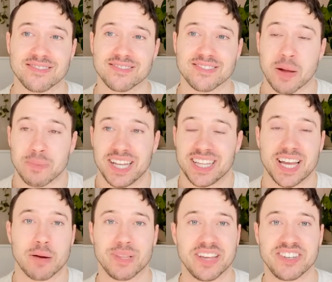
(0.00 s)
Completely
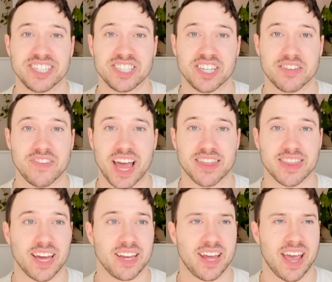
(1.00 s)
oblivious to the
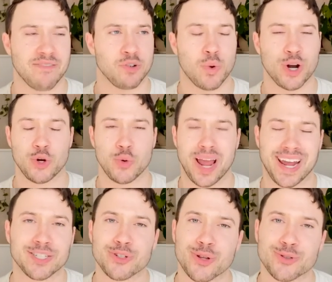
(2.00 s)
fact that everyone who
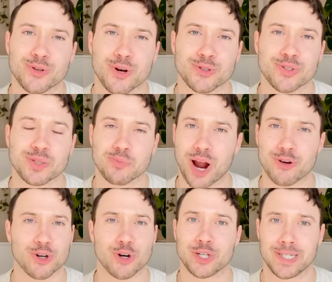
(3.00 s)
handled those groceries prior
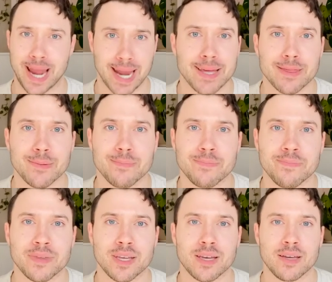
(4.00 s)
to her getting them
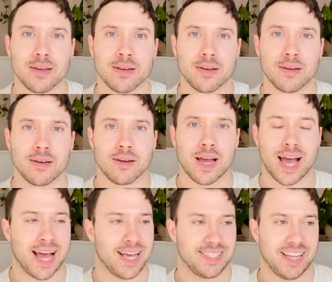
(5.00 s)

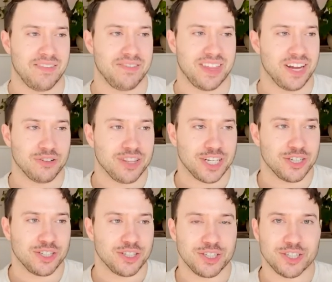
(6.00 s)
has left their
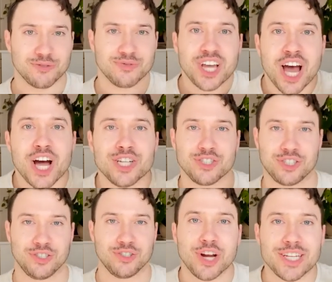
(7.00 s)
little touch and
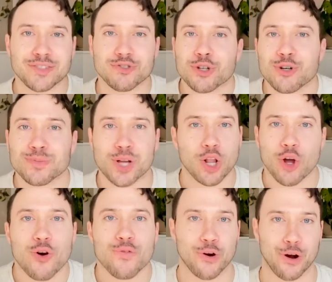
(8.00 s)
trace of germs all
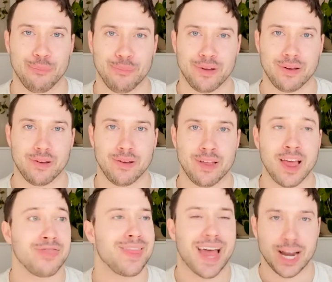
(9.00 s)
over them.
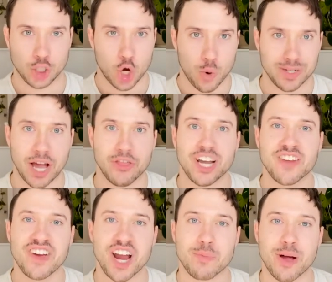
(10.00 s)
That going down the
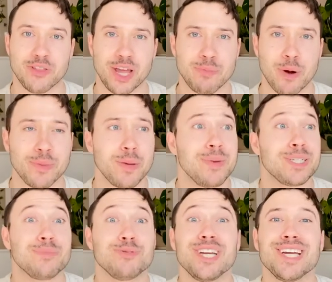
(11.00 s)
conveyor belt, they probably picked
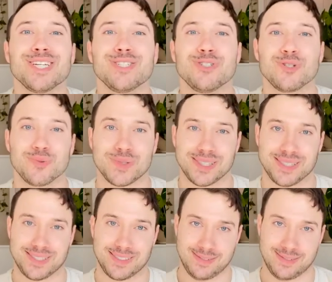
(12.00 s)
up chicken juice